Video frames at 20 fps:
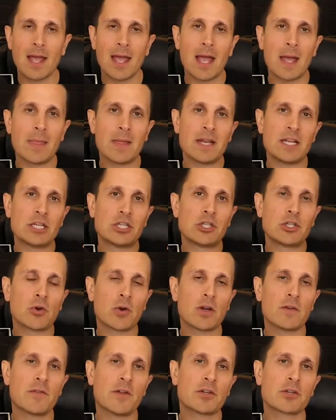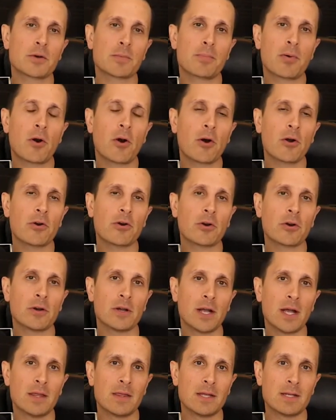And then he's joint venture
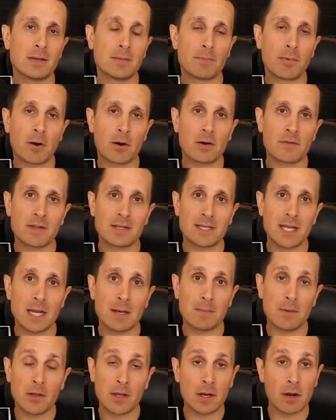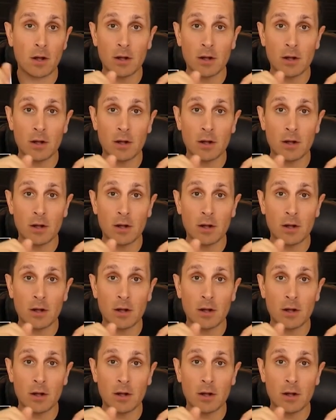partnered and the part of the 10 million,